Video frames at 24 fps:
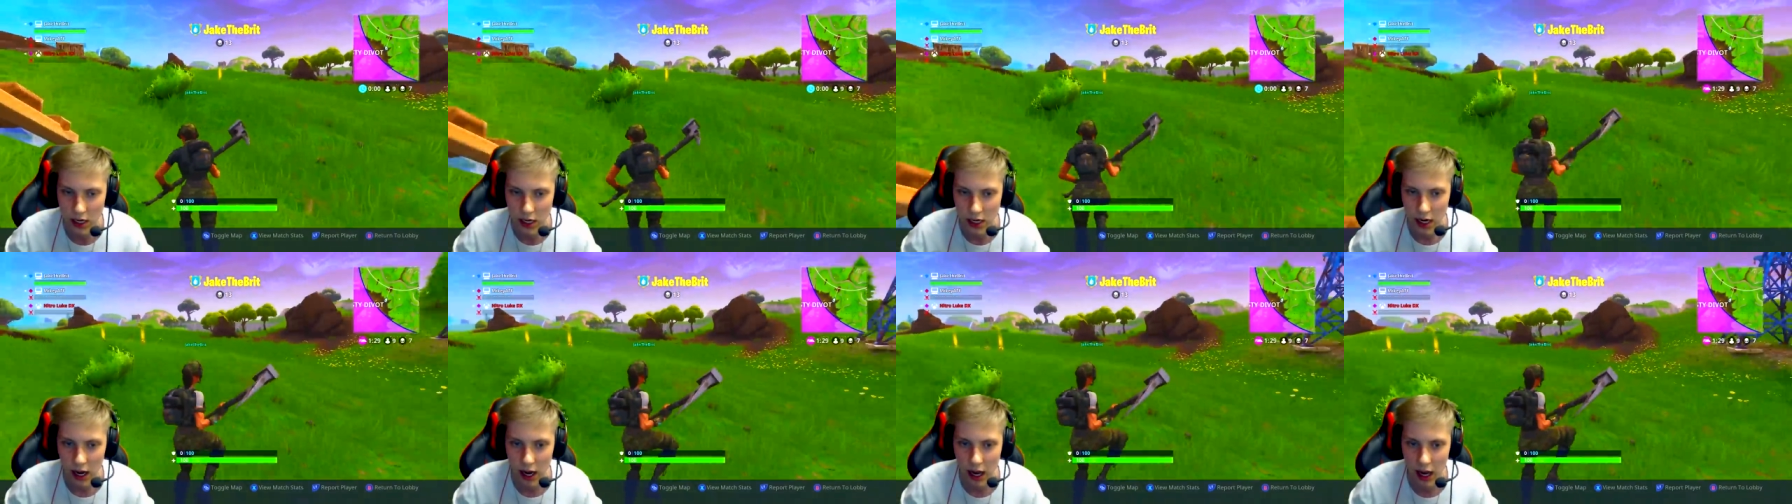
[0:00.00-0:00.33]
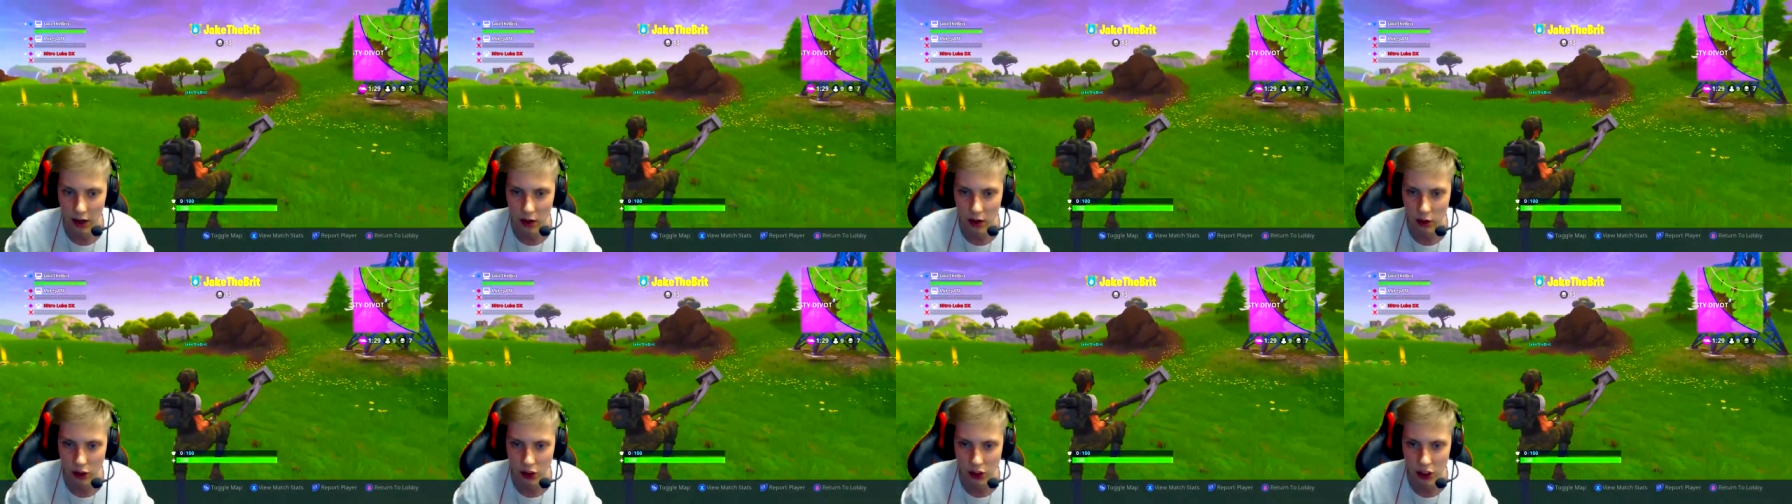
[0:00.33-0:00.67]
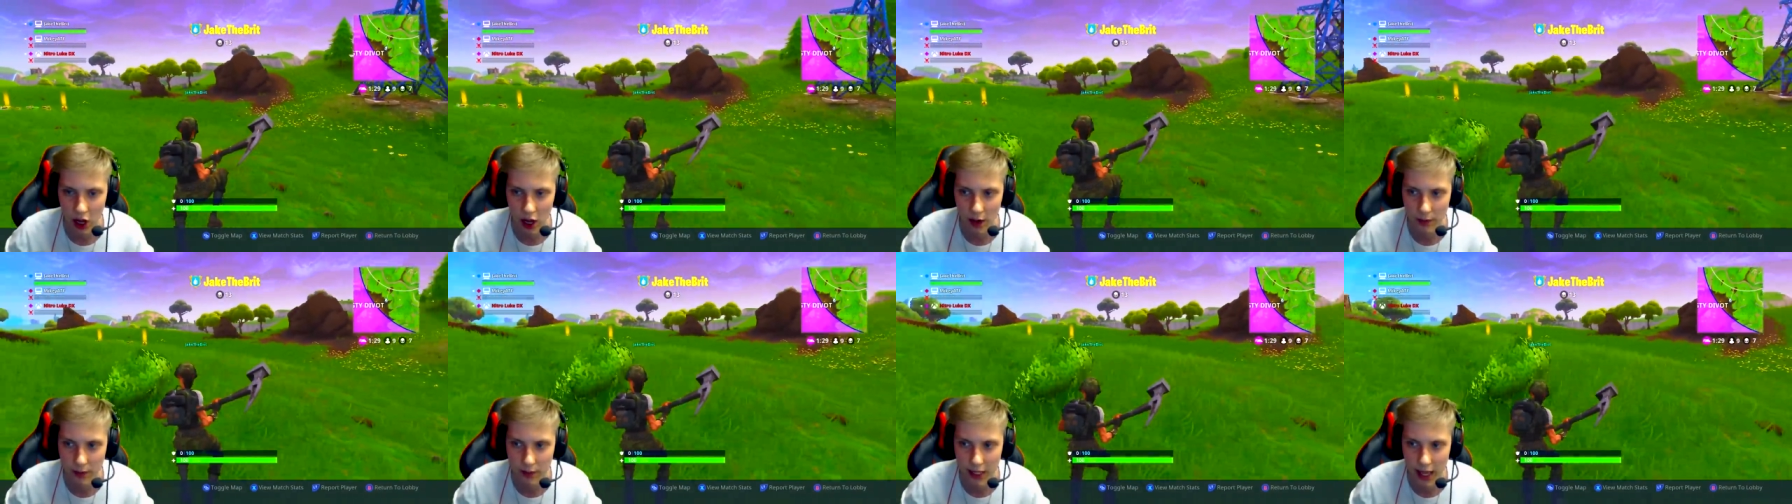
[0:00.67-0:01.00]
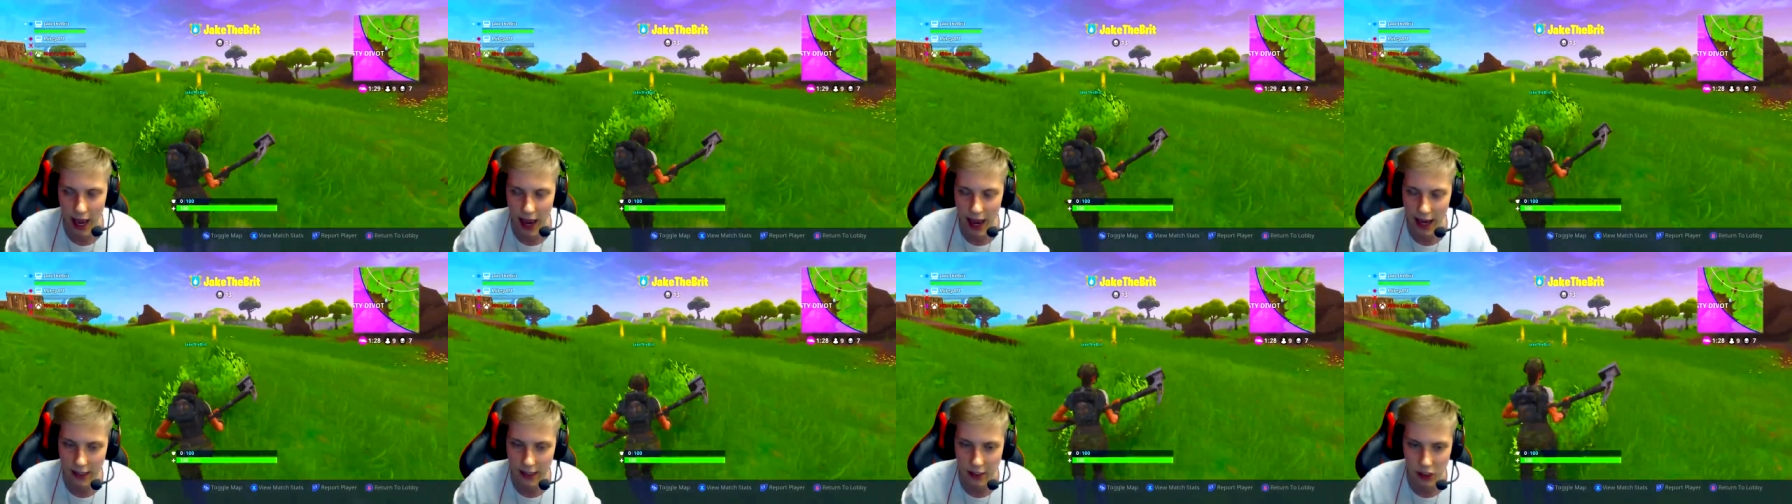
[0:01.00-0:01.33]
Uh, got sniped in the
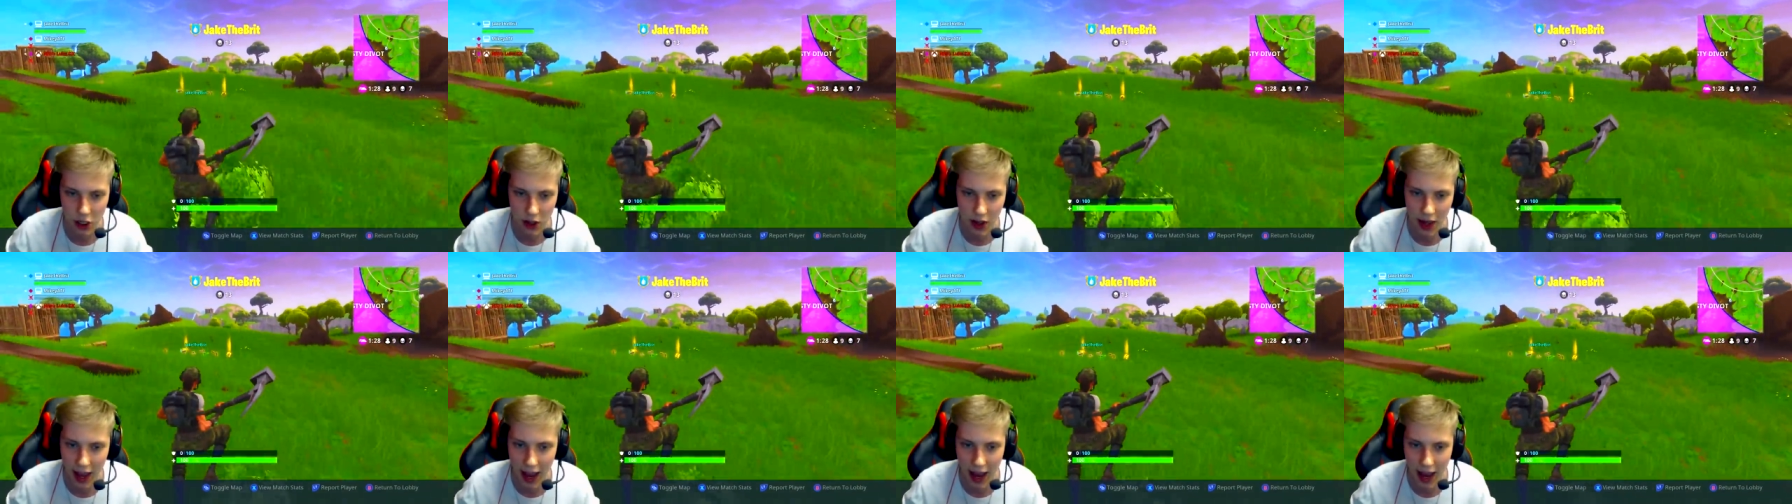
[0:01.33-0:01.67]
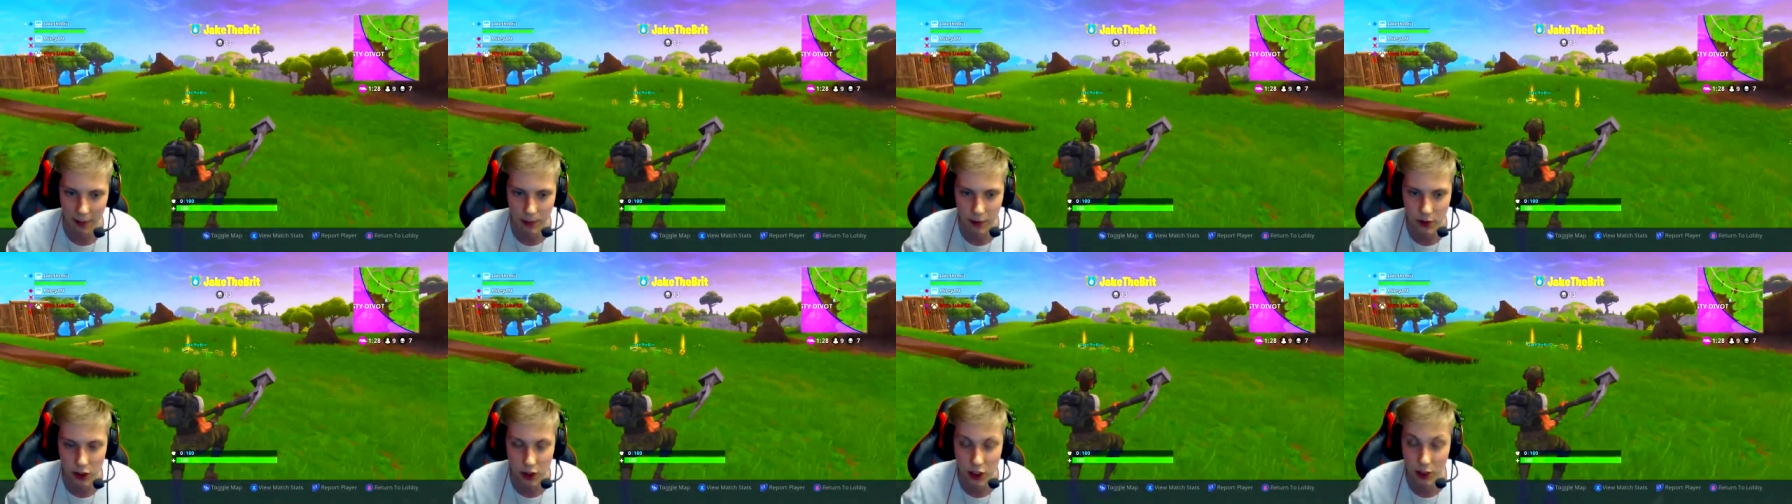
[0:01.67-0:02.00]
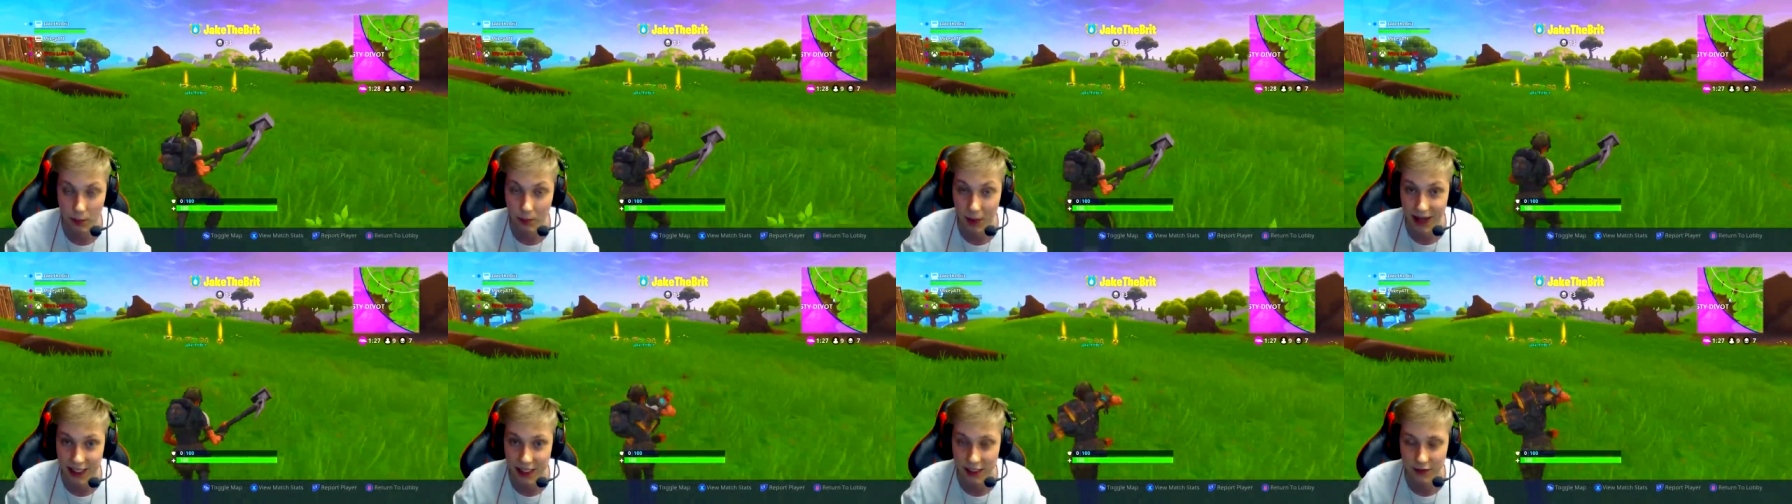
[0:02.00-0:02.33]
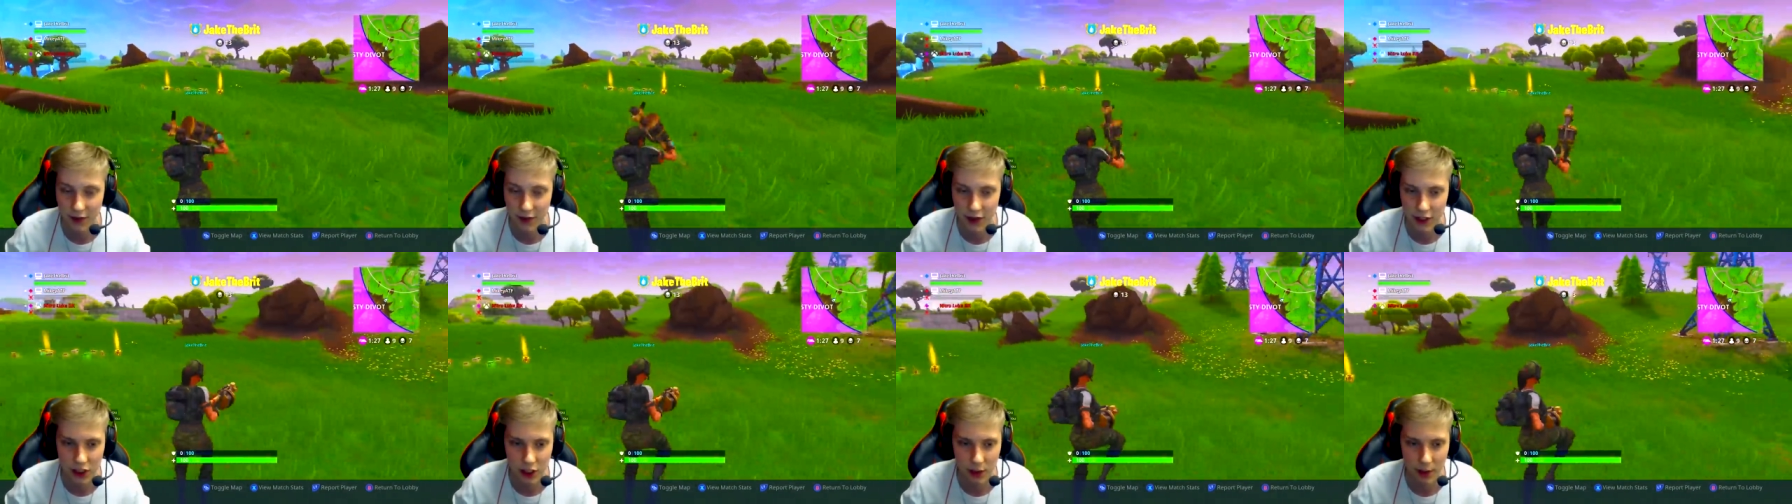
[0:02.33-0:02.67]
head. You know, that happens to the best of
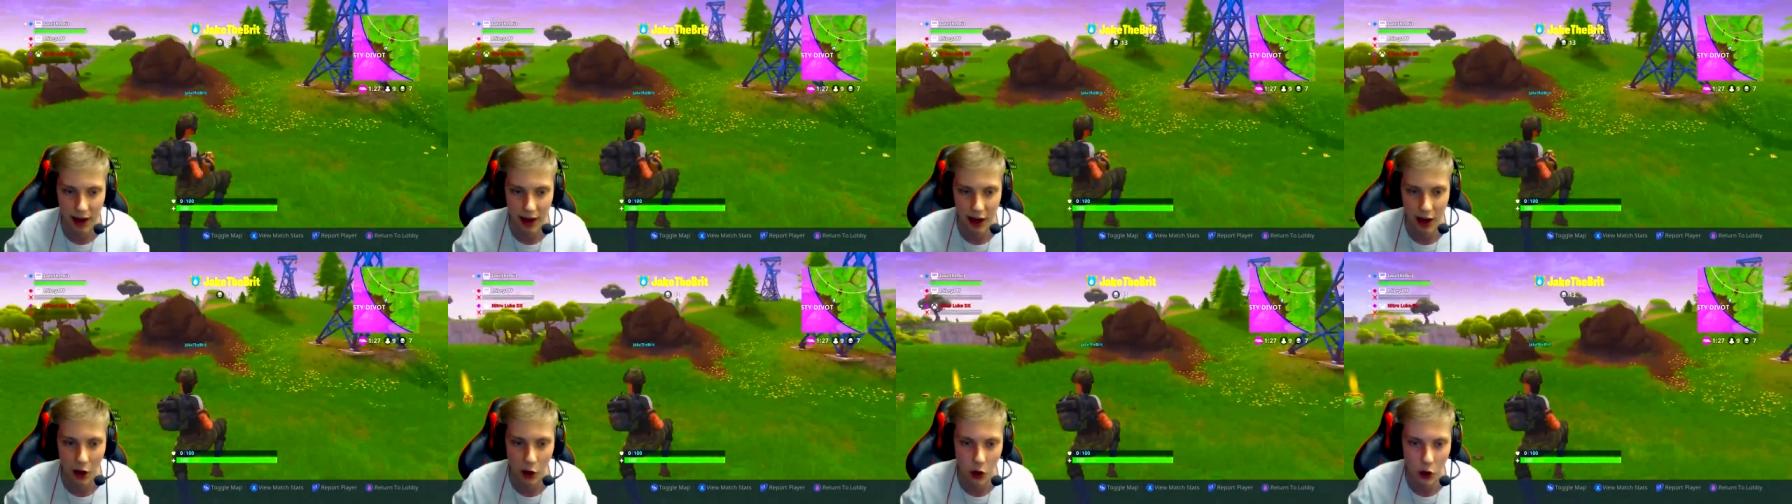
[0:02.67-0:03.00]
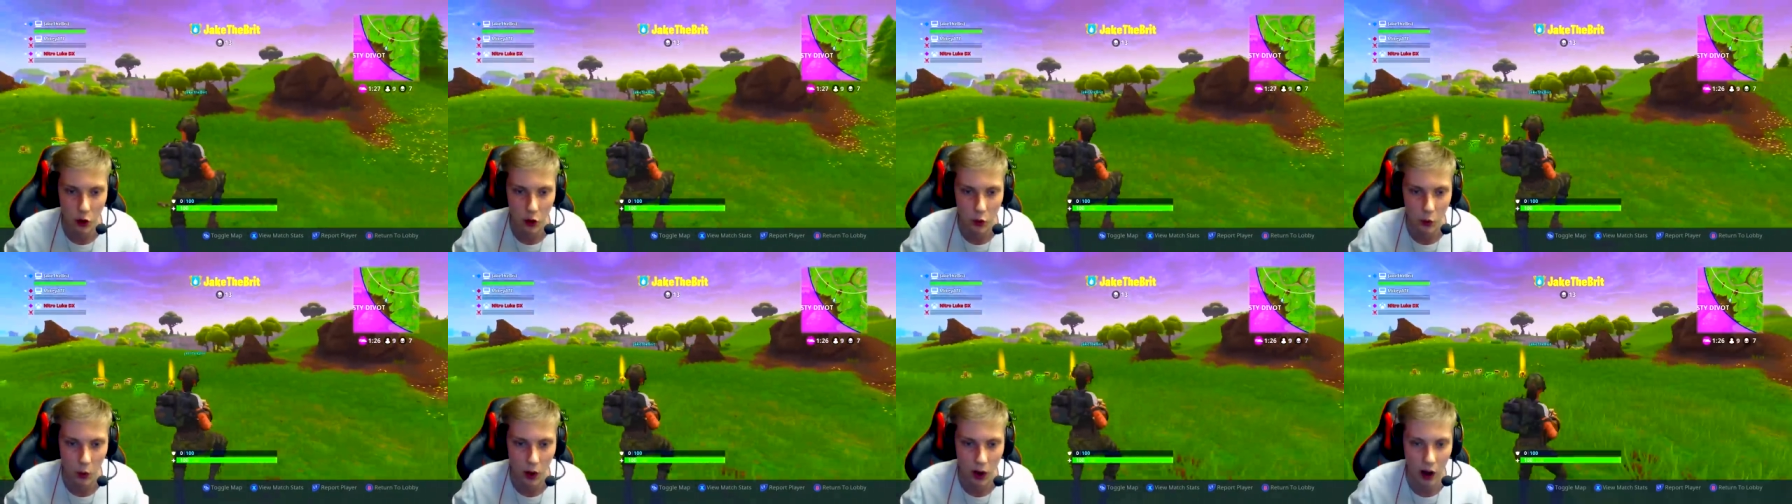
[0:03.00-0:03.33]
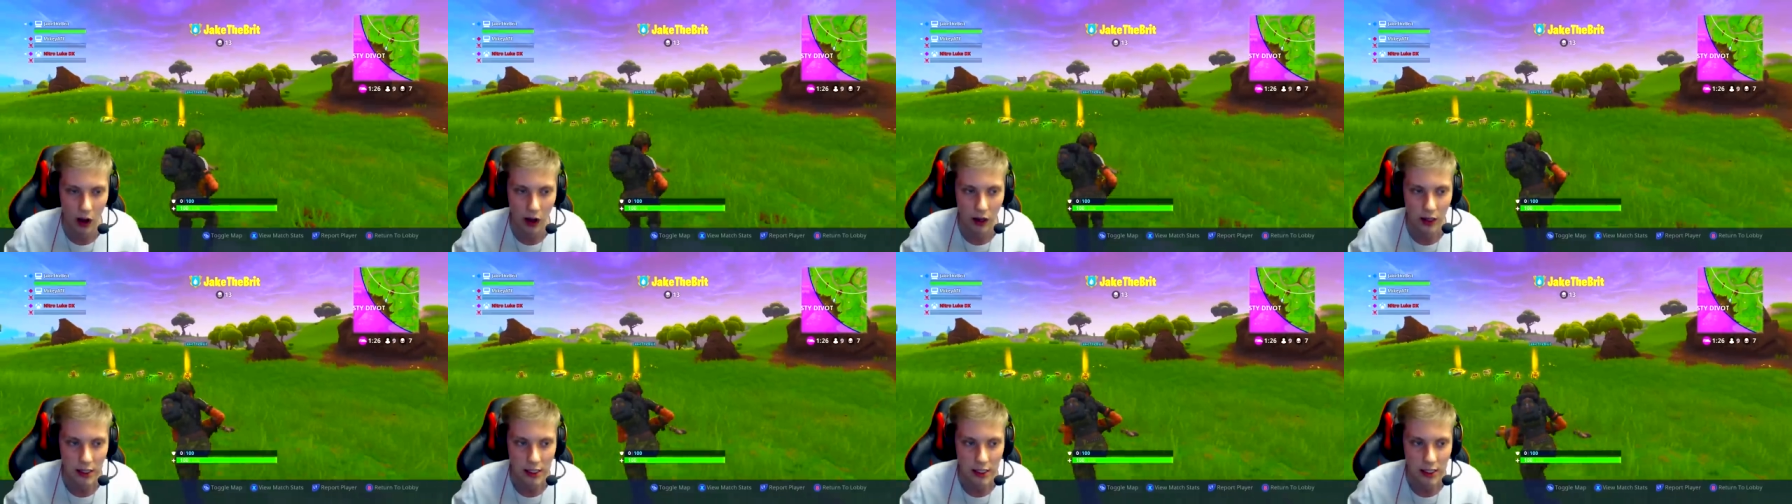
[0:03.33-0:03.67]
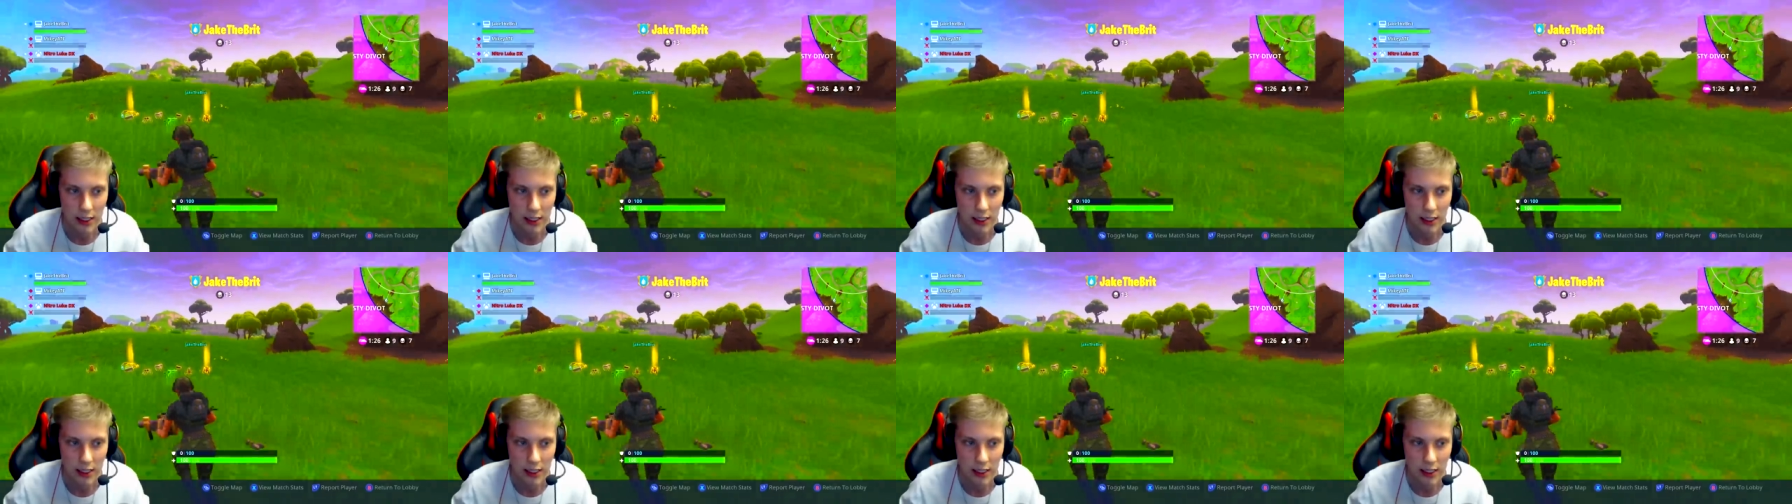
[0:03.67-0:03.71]
us, no matter who you are.